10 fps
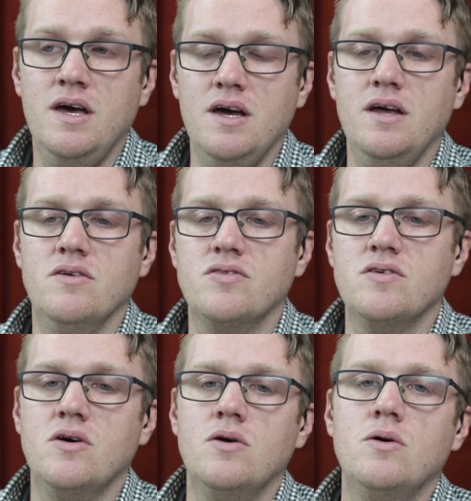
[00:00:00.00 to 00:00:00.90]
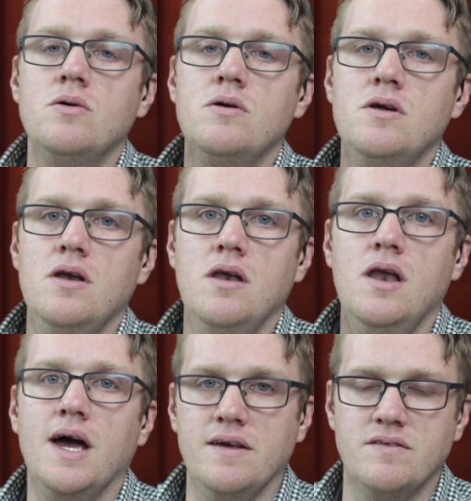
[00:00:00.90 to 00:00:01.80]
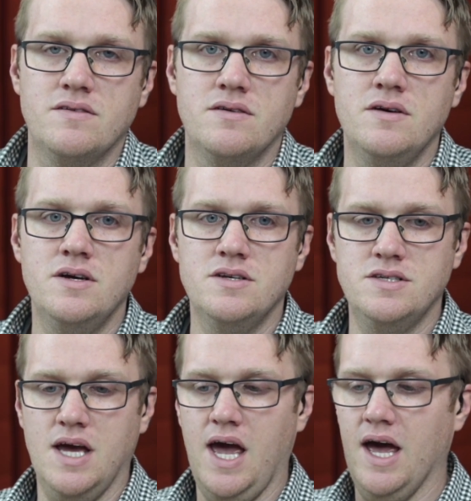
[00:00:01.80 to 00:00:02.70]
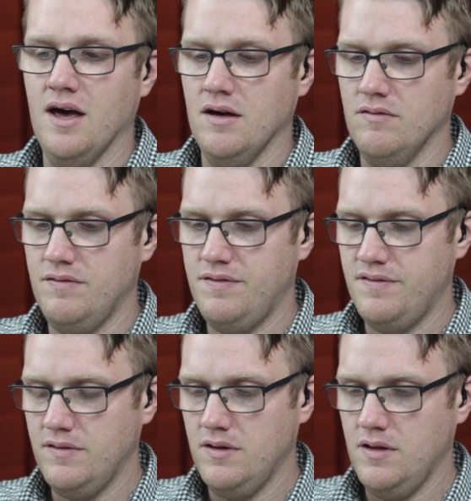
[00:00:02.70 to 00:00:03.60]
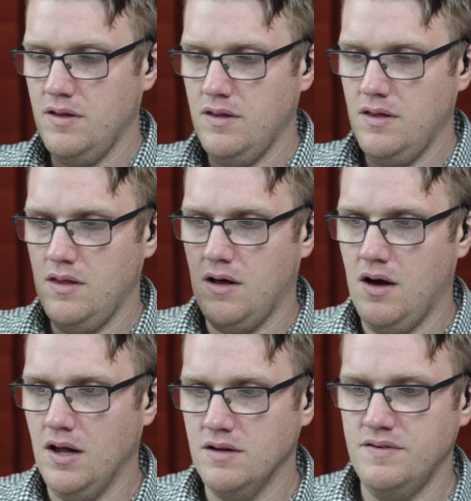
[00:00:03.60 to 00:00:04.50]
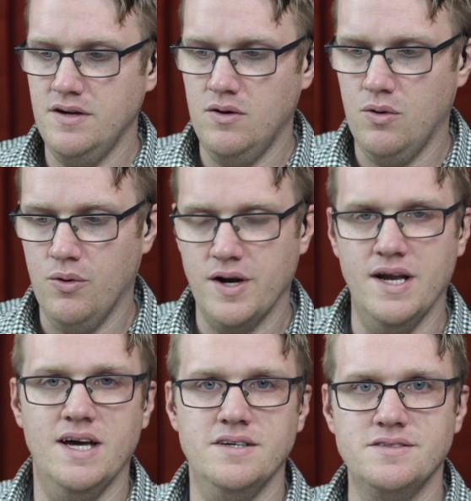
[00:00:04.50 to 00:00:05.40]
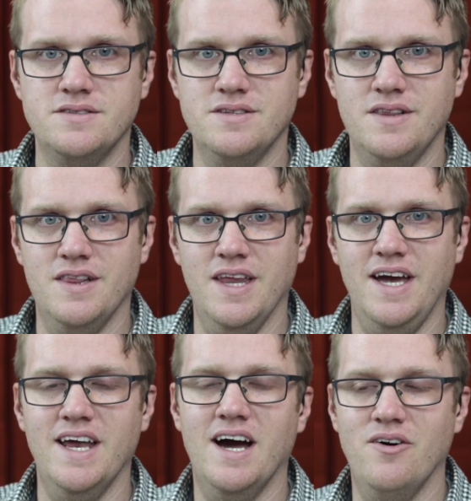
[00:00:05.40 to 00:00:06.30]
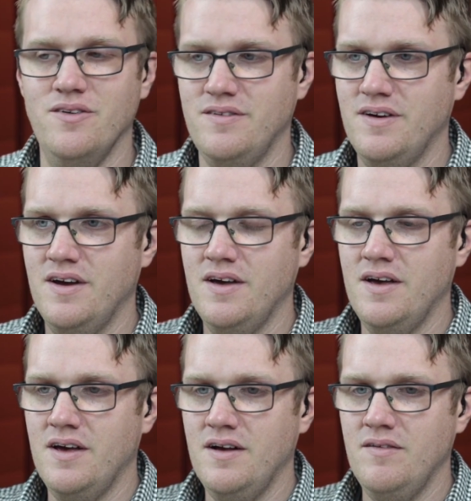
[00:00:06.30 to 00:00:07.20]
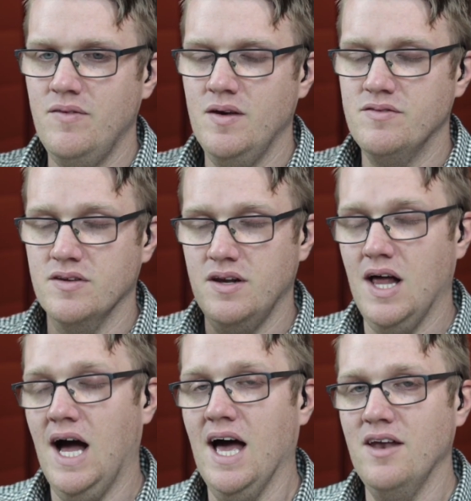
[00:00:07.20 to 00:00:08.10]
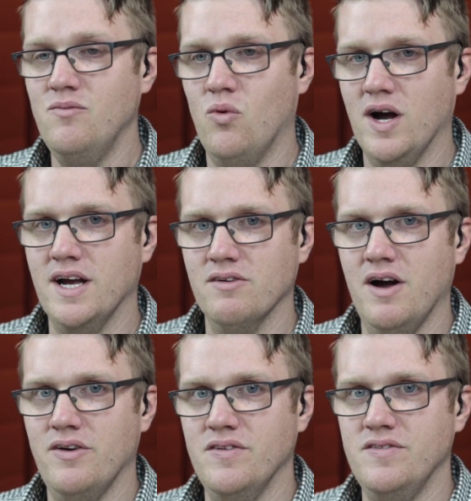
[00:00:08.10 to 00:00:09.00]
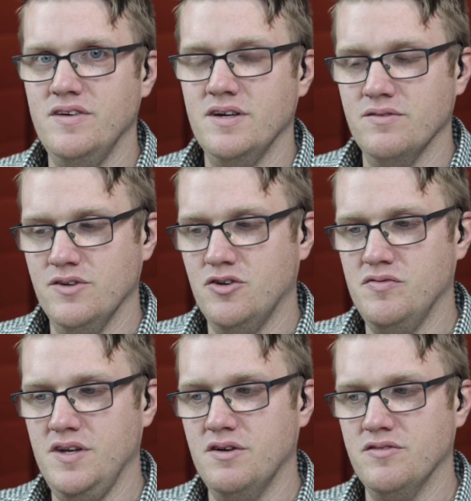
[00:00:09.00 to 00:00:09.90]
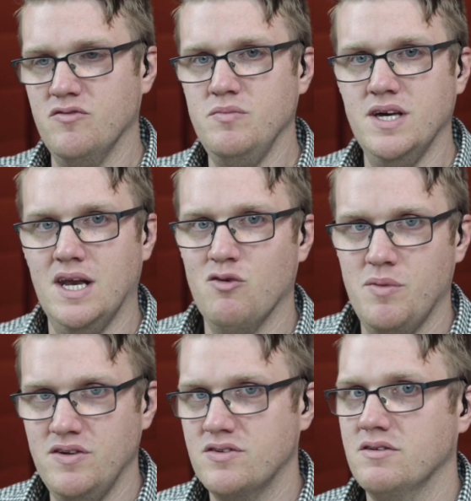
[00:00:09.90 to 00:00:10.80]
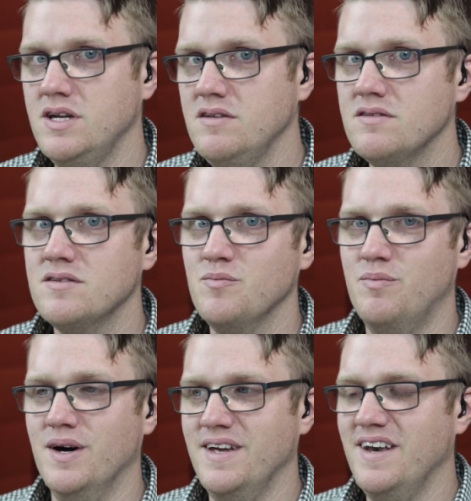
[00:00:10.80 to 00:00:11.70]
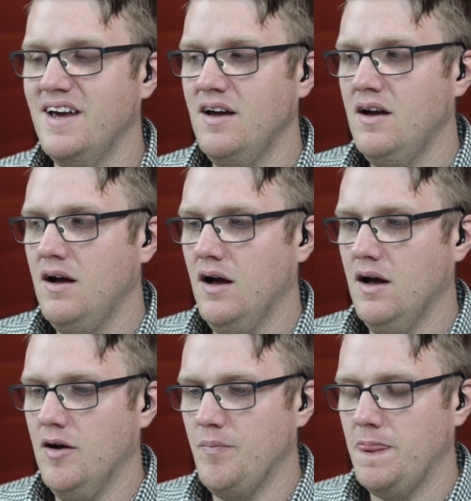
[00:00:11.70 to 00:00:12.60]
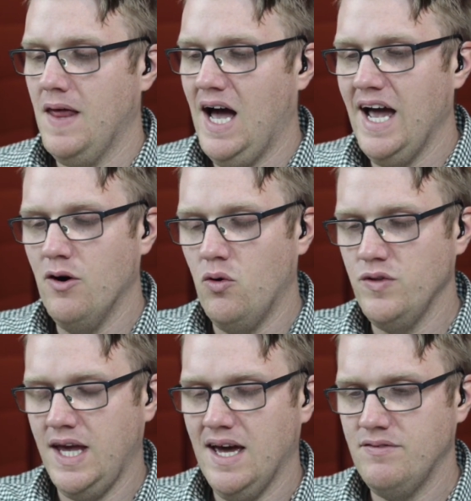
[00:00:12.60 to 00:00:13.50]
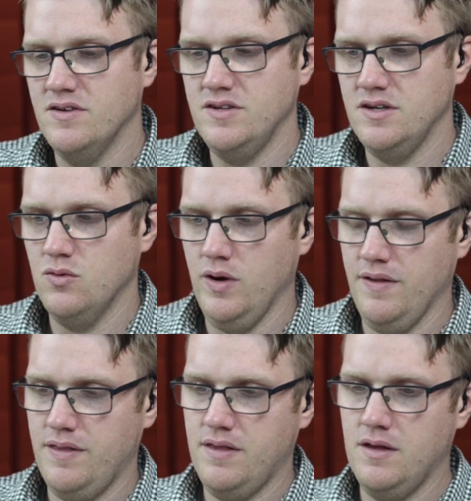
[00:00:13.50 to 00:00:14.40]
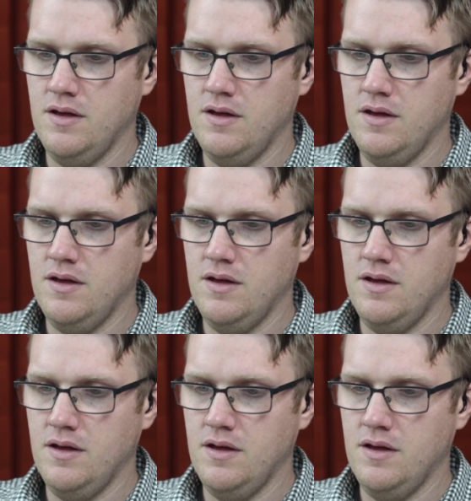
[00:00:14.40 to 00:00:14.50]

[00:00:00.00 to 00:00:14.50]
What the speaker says: It is so nice to have all of it organized, laid out. It's a little odd walking around and seeing little videos of me on everybody's screens, but I only have to deal with